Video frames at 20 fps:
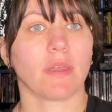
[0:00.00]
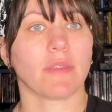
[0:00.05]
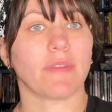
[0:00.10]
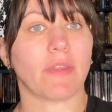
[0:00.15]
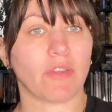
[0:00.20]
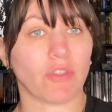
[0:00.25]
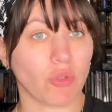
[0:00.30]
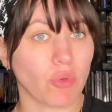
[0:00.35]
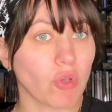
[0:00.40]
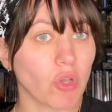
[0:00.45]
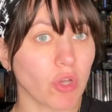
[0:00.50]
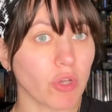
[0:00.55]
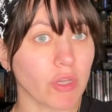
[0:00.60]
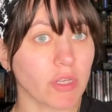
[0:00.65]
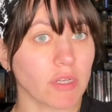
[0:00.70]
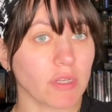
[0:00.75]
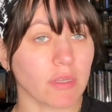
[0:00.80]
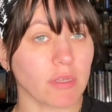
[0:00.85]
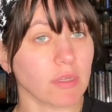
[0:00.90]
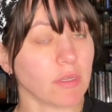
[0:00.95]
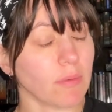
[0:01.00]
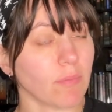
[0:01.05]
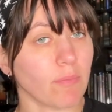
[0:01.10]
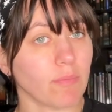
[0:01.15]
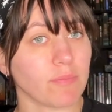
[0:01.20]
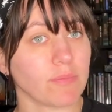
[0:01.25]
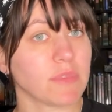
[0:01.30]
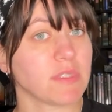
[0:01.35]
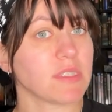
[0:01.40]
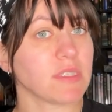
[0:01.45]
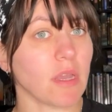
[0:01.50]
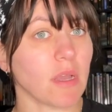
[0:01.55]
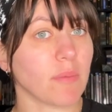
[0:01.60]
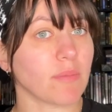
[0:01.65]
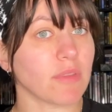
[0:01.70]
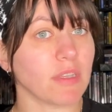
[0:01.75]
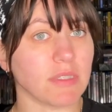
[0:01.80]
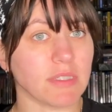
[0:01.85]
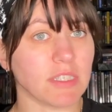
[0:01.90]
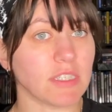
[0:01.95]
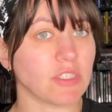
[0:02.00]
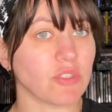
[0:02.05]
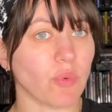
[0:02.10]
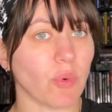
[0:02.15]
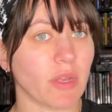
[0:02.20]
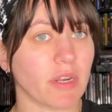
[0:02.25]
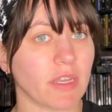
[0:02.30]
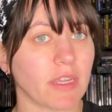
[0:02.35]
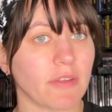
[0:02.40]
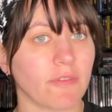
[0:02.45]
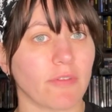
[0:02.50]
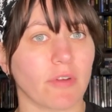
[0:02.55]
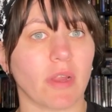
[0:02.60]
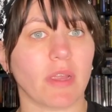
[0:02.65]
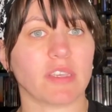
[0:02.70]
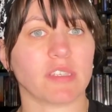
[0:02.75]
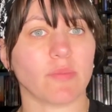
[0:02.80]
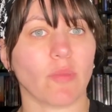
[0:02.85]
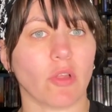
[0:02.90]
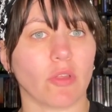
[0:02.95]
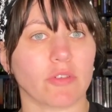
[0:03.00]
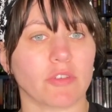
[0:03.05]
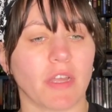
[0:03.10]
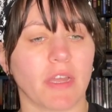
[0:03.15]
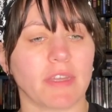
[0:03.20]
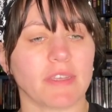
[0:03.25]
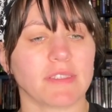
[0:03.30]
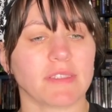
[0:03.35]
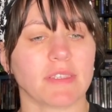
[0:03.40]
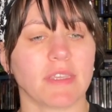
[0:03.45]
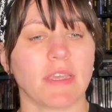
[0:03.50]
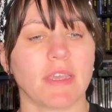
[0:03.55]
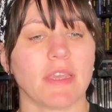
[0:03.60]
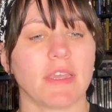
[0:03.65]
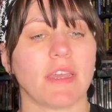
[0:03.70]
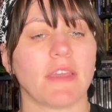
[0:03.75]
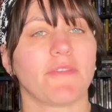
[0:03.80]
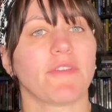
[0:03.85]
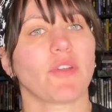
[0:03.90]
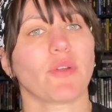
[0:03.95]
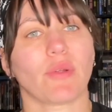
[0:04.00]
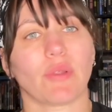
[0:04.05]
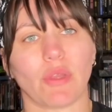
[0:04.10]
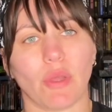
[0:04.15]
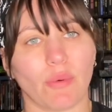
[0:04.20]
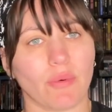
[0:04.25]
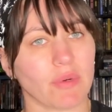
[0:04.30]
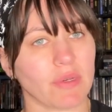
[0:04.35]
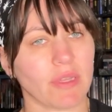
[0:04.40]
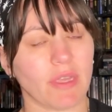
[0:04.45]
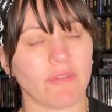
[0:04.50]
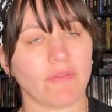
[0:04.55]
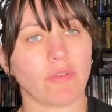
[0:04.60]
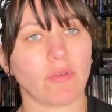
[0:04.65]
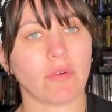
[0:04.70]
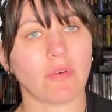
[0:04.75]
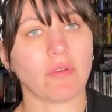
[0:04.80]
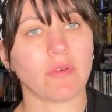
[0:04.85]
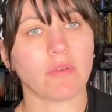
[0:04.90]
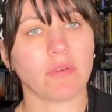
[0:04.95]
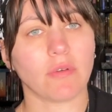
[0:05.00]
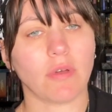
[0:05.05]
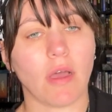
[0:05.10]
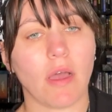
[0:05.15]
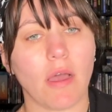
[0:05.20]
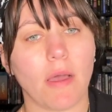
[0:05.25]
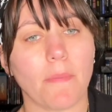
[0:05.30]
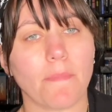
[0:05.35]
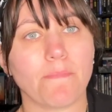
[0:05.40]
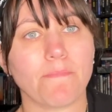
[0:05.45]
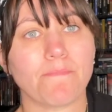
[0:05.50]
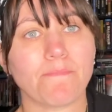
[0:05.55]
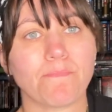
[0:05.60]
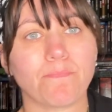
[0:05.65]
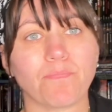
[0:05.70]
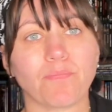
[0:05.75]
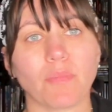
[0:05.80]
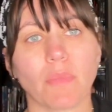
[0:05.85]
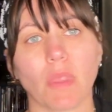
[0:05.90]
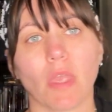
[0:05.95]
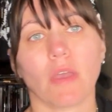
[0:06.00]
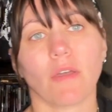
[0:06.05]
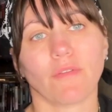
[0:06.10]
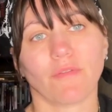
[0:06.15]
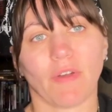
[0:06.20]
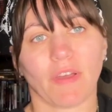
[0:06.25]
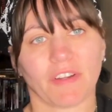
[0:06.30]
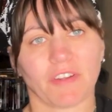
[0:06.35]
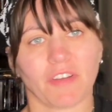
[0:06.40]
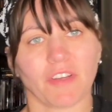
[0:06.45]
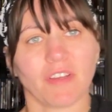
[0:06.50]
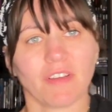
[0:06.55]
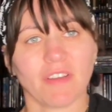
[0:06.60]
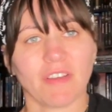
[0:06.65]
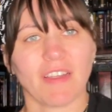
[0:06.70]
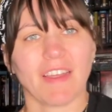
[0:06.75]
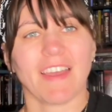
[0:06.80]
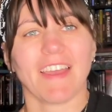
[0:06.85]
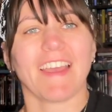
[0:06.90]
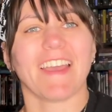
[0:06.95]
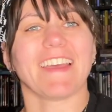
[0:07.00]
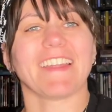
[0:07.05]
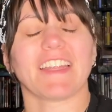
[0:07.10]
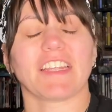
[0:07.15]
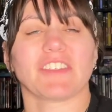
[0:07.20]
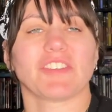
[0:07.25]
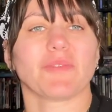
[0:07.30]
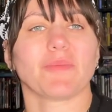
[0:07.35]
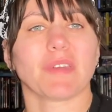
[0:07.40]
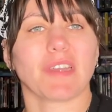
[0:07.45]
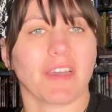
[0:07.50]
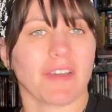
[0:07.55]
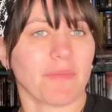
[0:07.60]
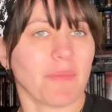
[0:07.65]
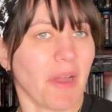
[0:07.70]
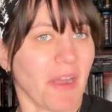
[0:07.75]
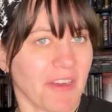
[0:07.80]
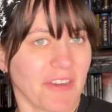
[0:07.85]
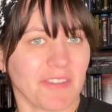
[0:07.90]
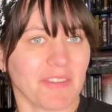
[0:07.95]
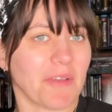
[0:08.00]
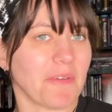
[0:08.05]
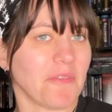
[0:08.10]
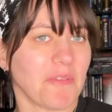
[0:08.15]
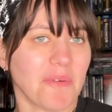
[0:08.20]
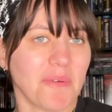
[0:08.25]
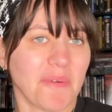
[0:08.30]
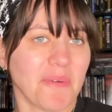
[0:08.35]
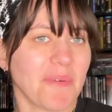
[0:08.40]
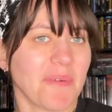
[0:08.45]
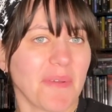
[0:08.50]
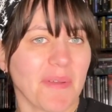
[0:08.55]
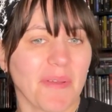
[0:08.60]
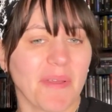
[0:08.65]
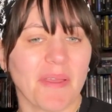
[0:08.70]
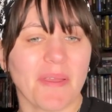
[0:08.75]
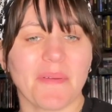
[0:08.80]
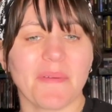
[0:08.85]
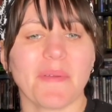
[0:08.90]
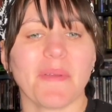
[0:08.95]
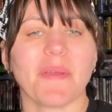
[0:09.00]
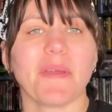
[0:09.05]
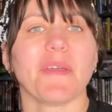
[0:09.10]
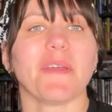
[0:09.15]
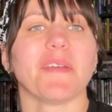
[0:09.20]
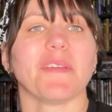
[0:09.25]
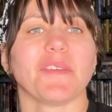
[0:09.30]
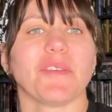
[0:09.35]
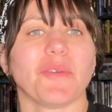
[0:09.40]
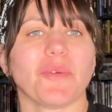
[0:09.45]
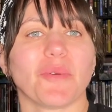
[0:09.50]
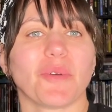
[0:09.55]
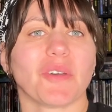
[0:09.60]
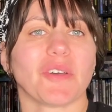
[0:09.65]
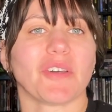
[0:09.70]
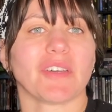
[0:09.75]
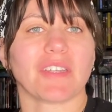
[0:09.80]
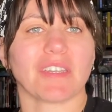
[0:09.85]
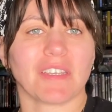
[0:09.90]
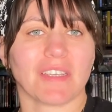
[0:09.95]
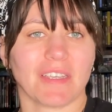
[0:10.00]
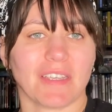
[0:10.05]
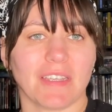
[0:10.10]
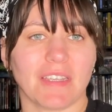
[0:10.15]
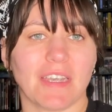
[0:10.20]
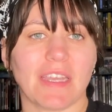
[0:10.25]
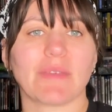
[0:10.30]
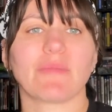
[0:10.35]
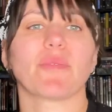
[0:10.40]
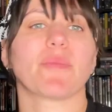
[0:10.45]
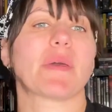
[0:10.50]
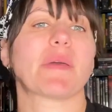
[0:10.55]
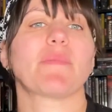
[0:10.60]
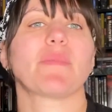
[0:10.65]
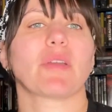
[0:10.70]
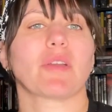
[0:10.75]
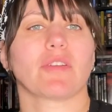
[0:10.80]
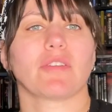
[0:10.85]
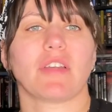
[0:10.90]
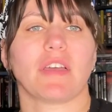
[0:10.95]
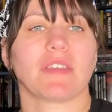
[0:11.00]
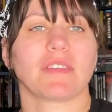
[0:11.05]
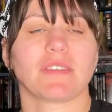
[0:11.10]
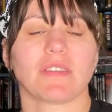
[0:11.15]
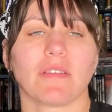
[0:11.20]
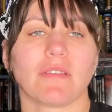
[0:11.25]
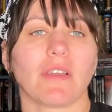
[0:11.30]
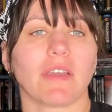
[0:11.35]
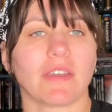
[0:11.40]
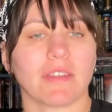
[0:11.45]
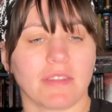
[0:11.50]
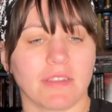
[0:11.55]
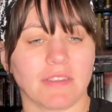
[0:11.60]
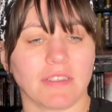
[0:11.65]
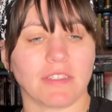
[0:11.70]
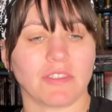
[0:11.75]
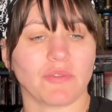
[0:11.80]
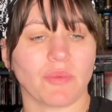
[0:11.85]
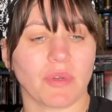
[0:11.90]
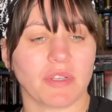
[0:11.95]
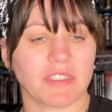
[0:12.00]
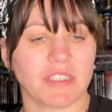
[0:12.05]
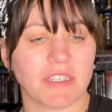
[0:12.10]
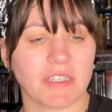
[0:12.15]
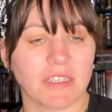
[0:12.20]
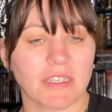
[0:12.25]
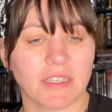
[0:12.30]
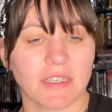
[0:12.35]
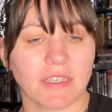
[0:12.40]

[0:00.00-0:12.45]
Now you could sub the D20 for a smaller dice if you're a lower level fighter. And as you become higher level, you could implement bigger dice like the D20.